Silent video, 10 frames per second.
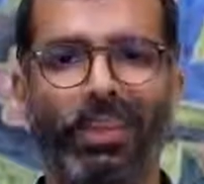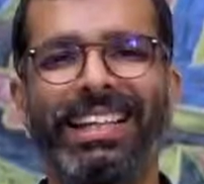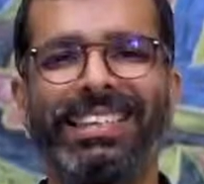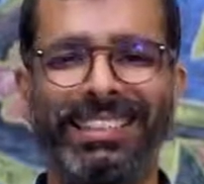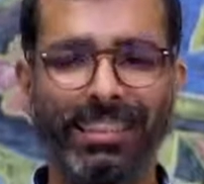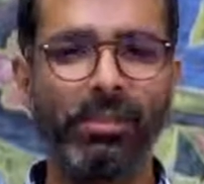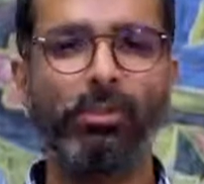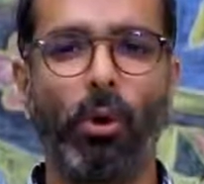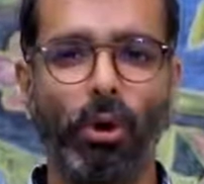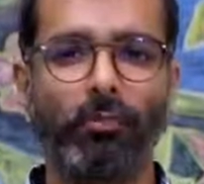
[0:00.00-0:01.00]
Well, that's still
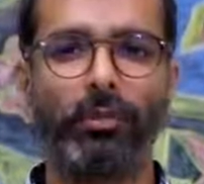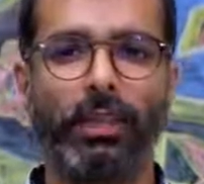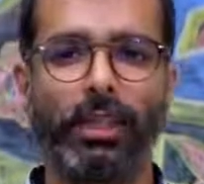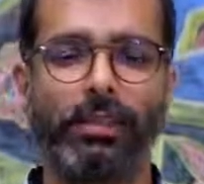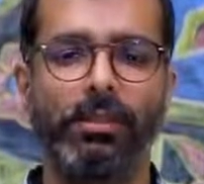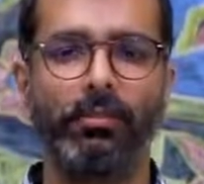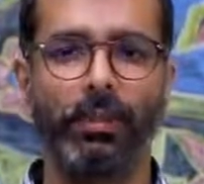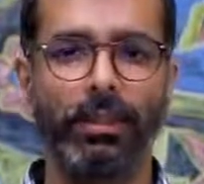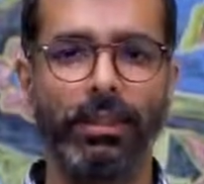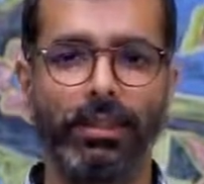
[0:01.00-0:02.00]
sort of the case
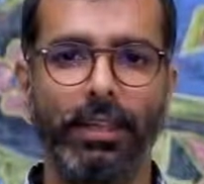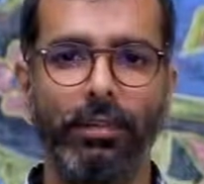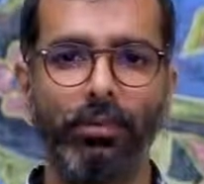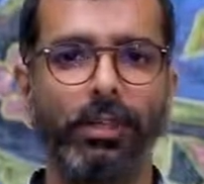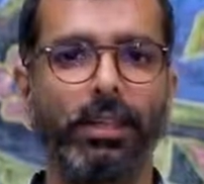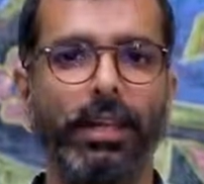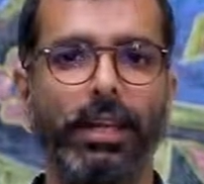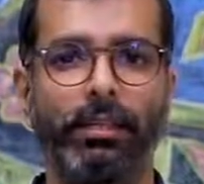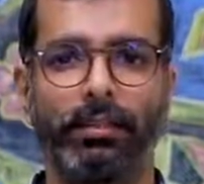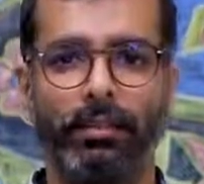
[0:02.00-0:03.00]
with the Dzire. You still
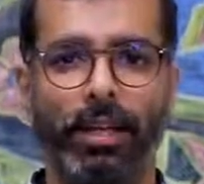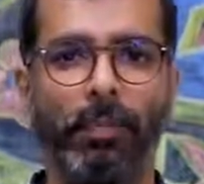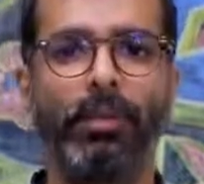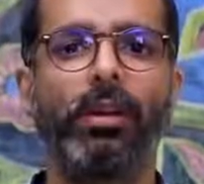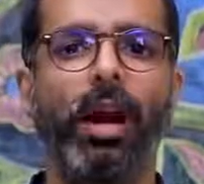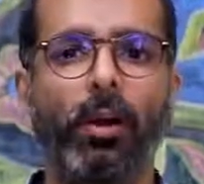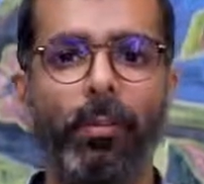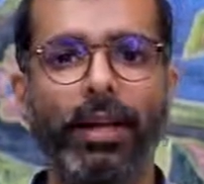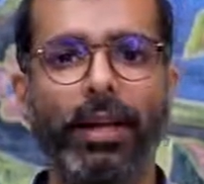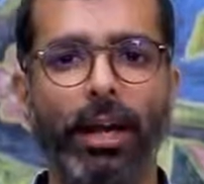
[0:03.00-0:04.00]
get Apple
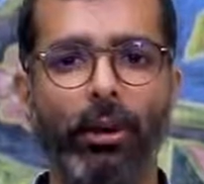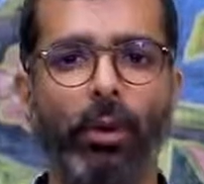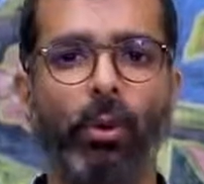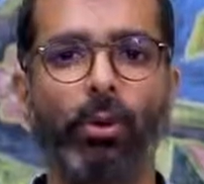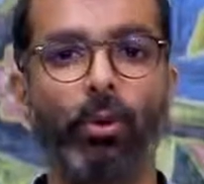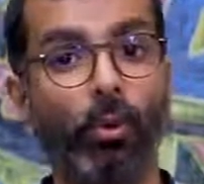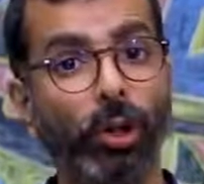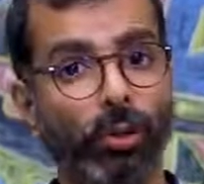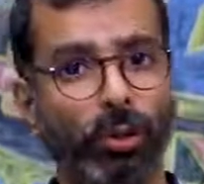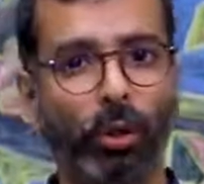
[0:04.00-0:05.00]
CarPlay and Android Auto
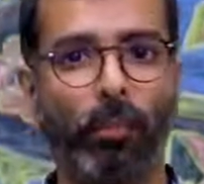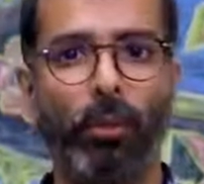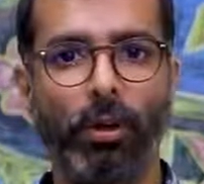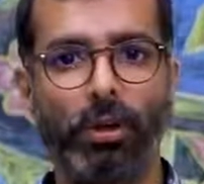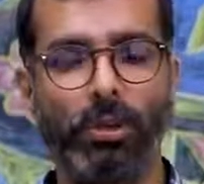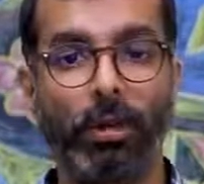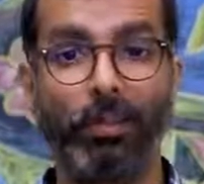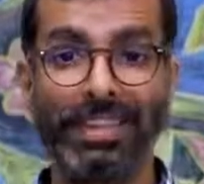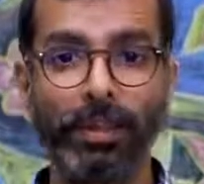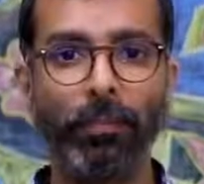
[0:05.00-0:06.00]
only on the top models,
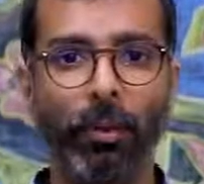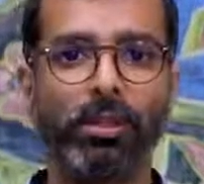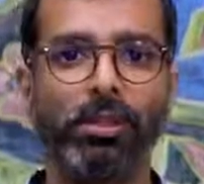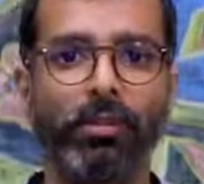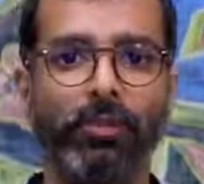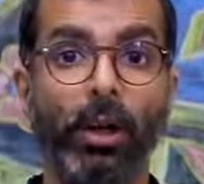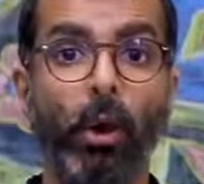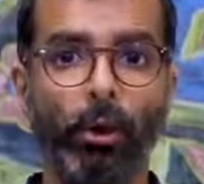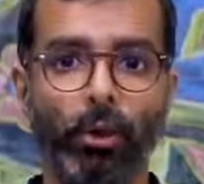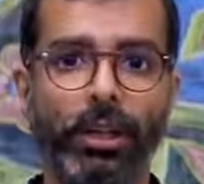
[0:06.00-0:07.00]
but the important stuff like
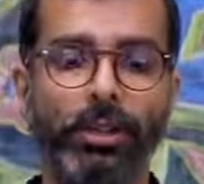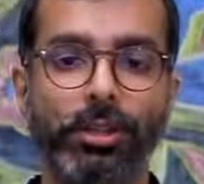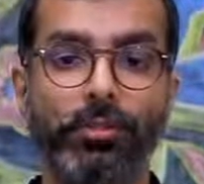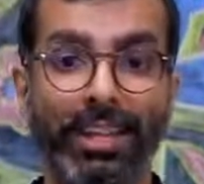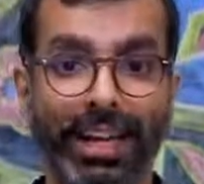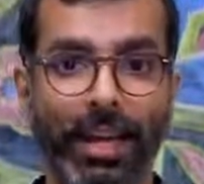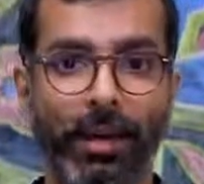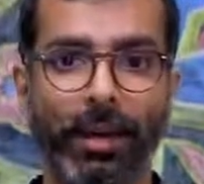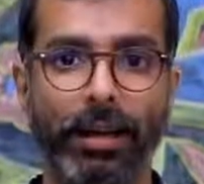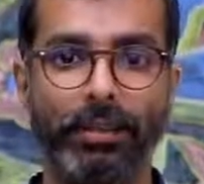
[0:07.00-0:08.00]
auto gear shift and
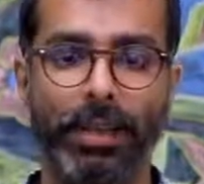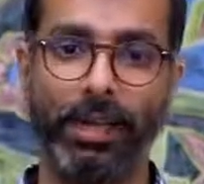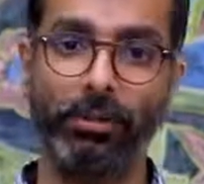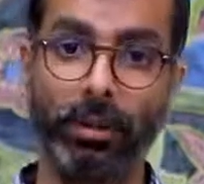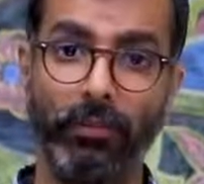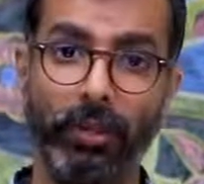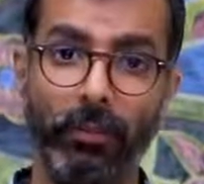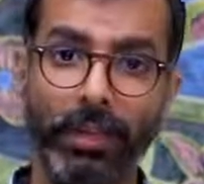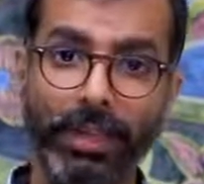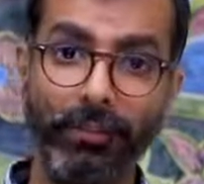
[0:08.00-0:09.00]
airbags are actually
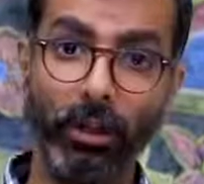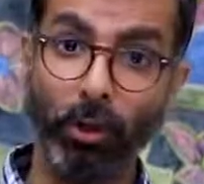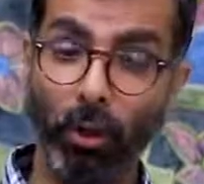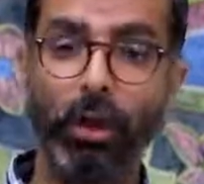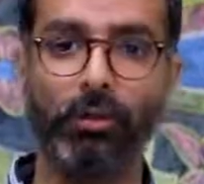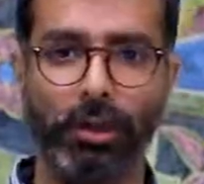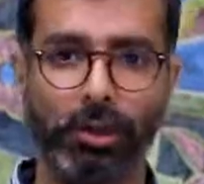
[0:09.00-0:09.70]
available even lower down the